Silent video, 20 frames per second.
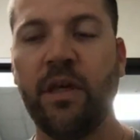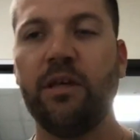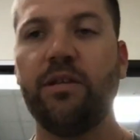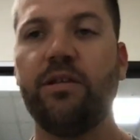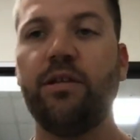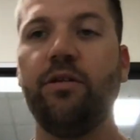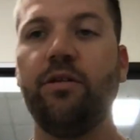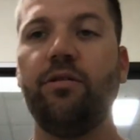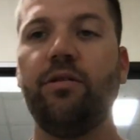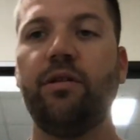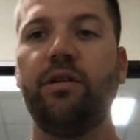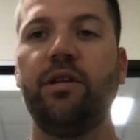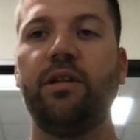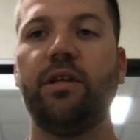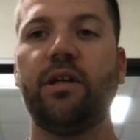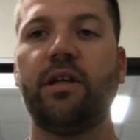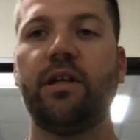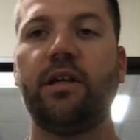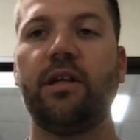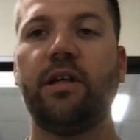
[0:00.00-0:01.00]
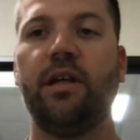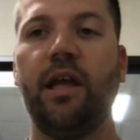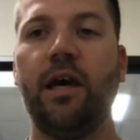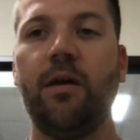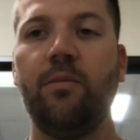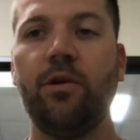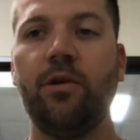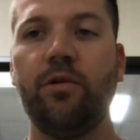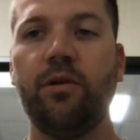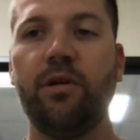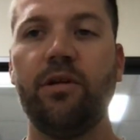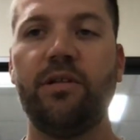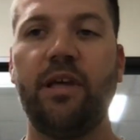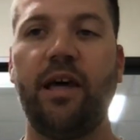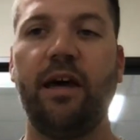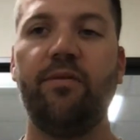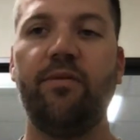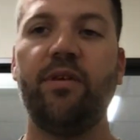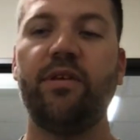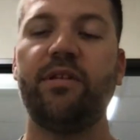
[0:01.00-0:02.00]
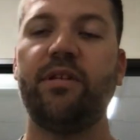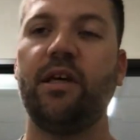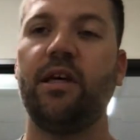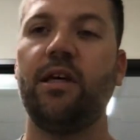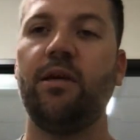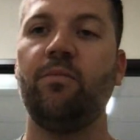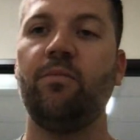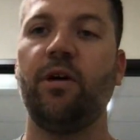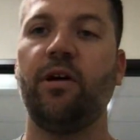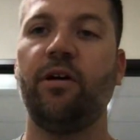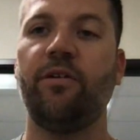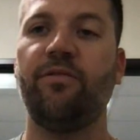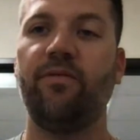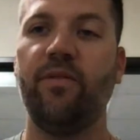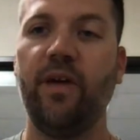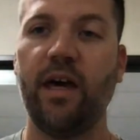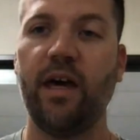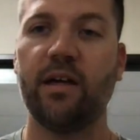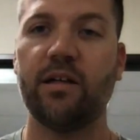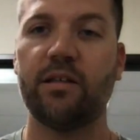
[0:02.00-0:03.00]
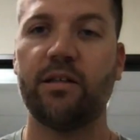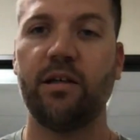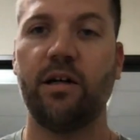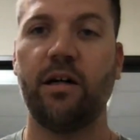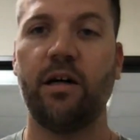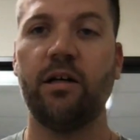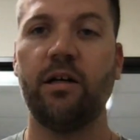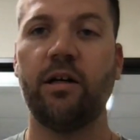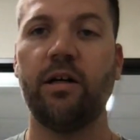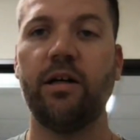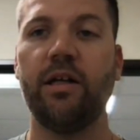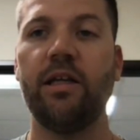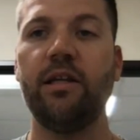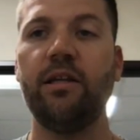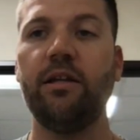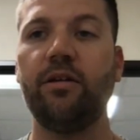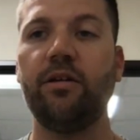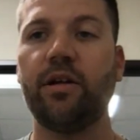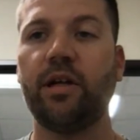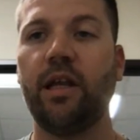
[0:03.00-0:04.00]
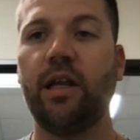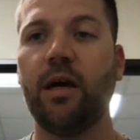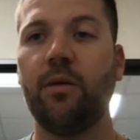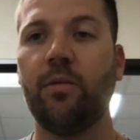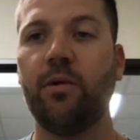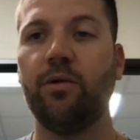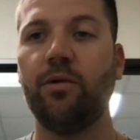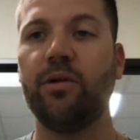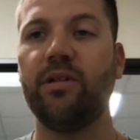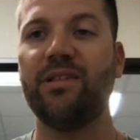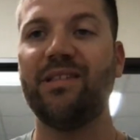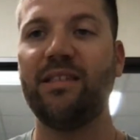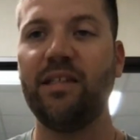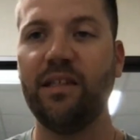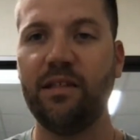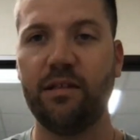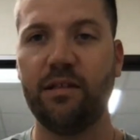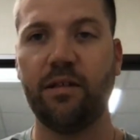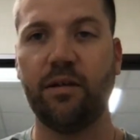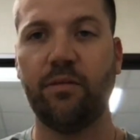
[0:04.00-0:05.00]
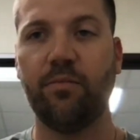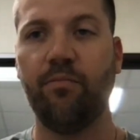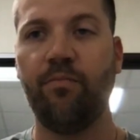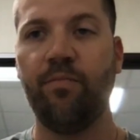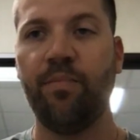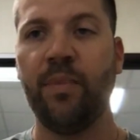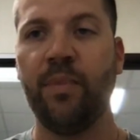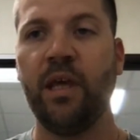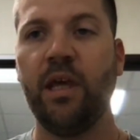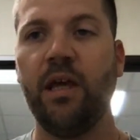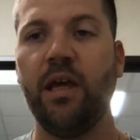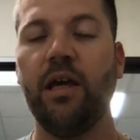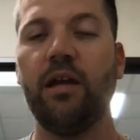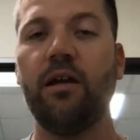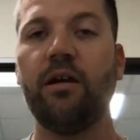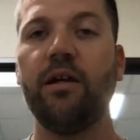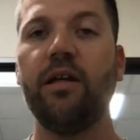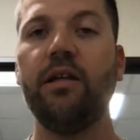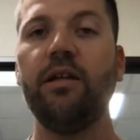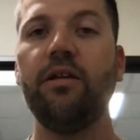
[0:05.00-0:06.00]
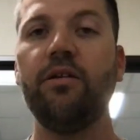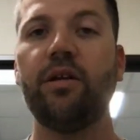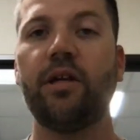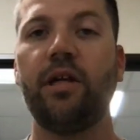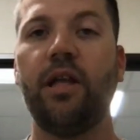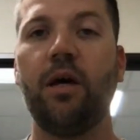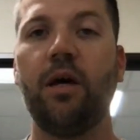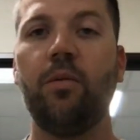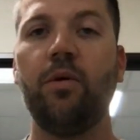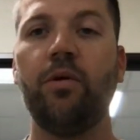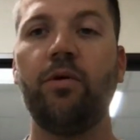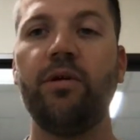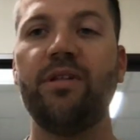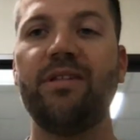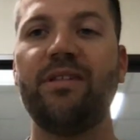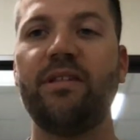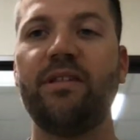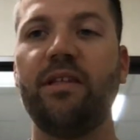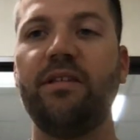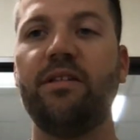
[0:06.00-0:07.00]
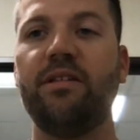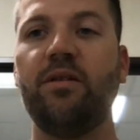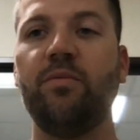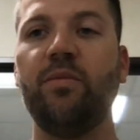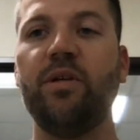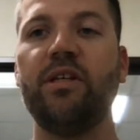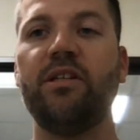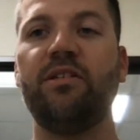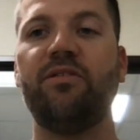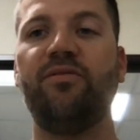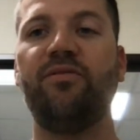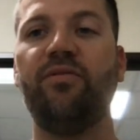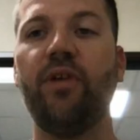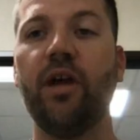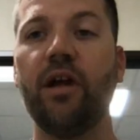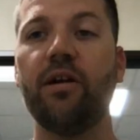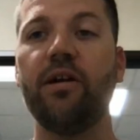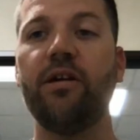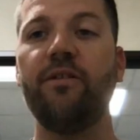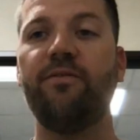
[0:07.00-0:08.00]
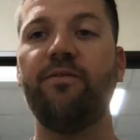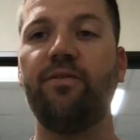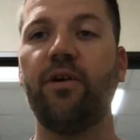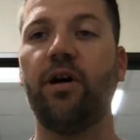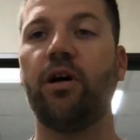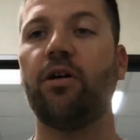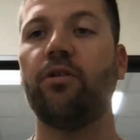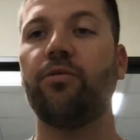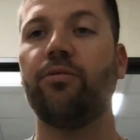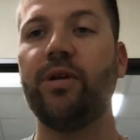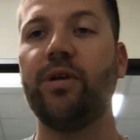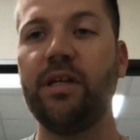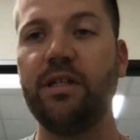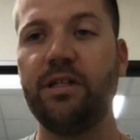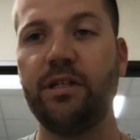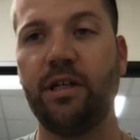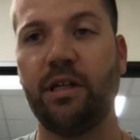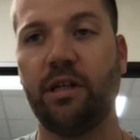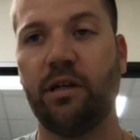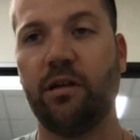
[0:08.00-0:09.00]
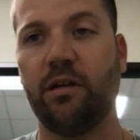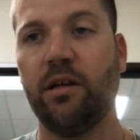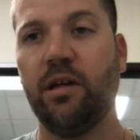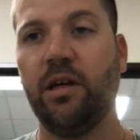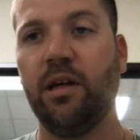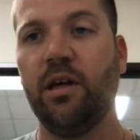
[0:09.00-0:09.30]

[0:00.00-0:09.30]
So the cannabinoids have the same effect on our endocannabinoid system, and our endocannabinoid system is very far-reaching.